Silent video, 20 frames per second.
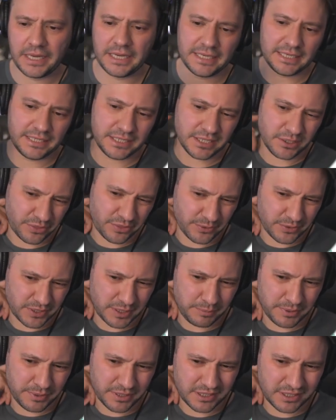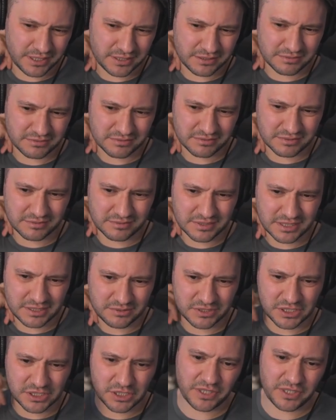30 billion, it
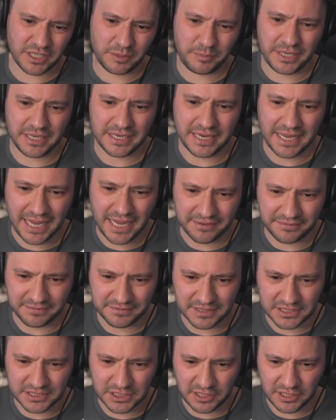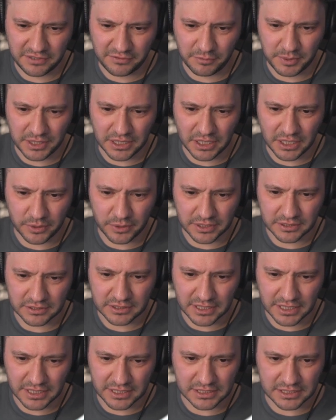should really be in half. It should even be lower,
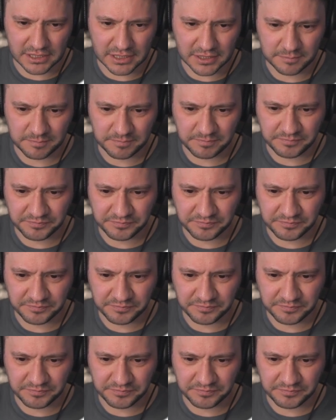honestly.